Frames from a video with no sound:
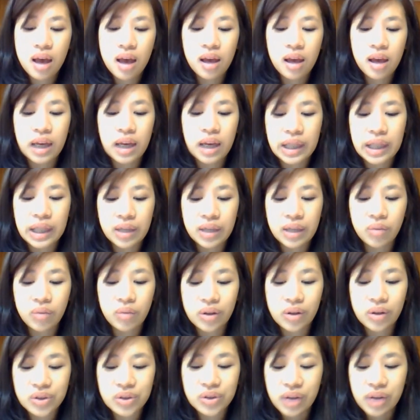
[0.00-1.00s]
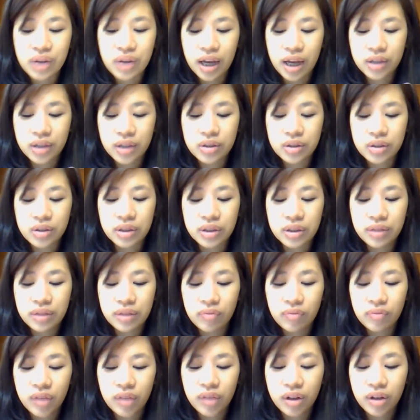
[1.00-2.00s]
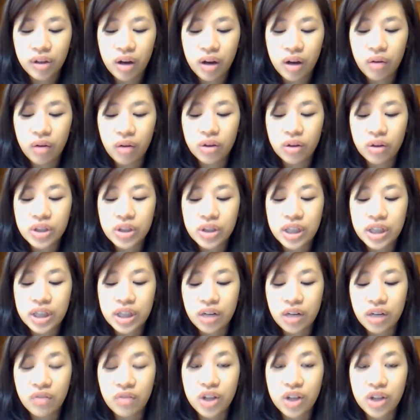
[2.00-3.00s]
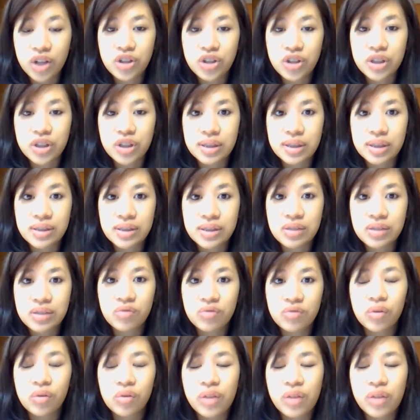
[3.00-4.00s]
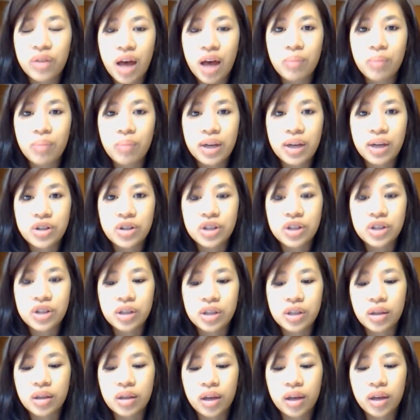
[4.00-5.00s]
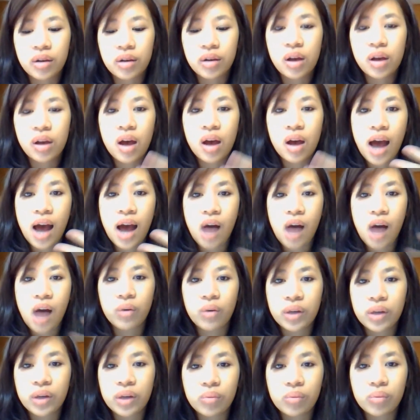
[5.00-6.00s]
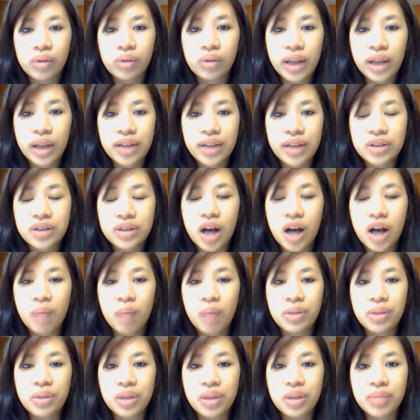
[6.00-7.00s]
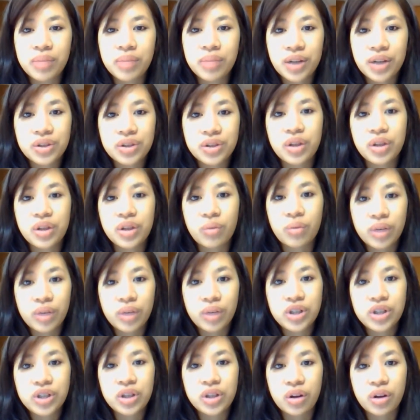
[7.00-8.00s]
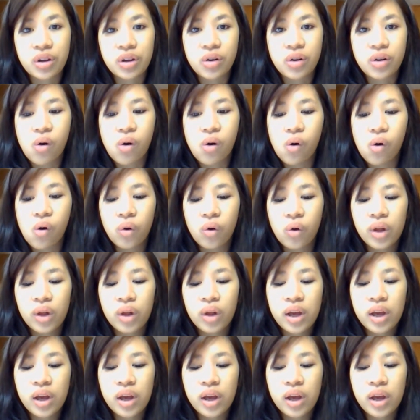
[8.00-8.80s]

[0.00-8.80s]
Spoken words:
And then you also had to figure out nursing interventions for that patient, like how it relate to helping them get to reaching their goal,